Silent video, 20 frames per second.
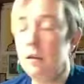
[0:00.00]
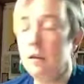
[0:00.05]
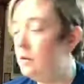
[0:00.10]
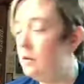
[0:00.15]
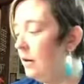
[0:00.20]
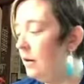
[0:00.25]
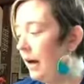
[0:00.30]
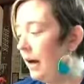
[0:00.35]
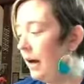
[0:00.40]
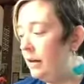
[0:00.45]
You
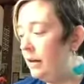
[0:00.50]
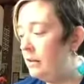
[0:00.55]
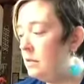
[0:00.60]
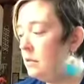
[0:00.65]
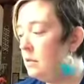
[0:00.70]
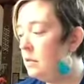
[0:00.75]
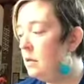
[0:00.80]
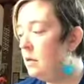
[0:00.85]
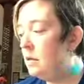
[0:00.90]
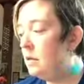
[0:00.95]
guys,
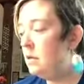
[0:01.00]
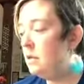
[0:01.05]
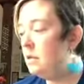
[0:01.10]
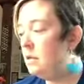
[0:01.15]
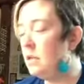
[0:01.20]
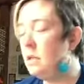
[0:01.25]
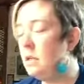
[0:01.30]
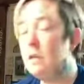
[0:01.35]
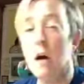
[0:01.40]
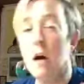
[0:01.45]

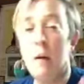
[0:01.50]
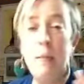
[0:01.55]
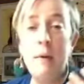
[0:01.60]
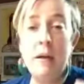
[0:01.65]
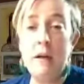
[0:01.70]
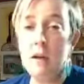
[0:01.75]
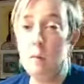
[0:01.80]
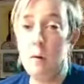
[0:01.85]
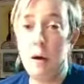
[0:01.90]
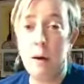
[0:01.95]
just come
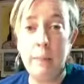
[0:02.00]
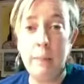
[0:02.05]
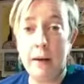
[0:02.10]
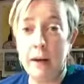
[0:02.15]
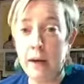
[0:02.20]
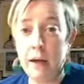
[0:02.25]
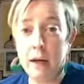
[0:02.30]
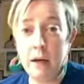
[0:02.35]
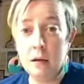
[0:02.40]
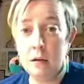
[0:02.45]
into Wet
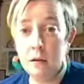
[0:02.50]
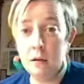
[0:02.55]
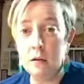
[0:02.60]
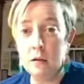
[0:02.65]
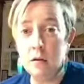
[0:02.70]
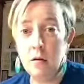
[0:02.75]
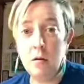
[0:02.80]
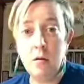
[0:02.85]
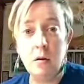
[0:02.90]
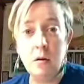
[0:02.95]
Paint
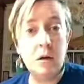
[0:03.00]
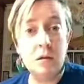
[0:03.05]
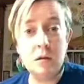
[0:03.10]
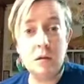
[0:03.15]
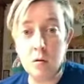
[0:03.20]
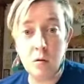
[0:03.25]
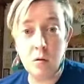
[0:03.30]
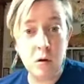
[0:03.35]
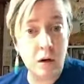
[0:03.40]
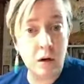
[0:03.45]
or
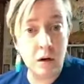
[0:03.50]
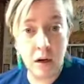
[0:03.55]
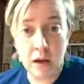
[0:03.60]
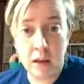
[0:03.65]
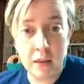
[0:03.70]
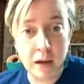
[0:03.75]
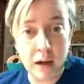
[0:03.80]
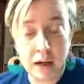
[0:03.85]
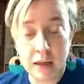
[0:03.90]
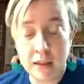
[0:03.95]
order
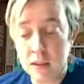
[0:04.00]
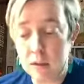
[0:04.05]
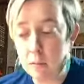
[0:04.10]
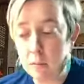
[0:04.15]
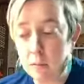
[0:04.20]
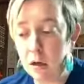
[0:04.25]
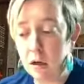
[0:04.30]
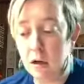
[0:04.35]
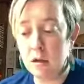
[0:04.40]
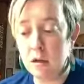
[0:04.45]
online
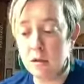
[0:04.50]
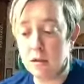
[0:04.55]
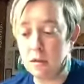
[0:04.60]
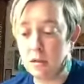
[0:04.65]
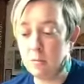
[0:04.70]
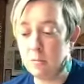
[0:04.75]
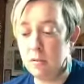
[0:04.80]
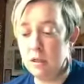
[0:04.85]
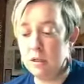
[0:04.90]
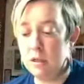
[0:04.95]
tomorrow because there's
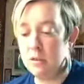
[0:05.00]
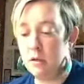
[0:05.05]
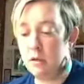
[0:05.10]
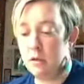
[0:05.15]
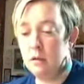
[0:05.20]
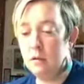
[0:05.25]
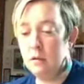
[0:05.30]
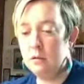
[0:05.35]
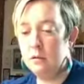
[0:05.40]
a blizzard.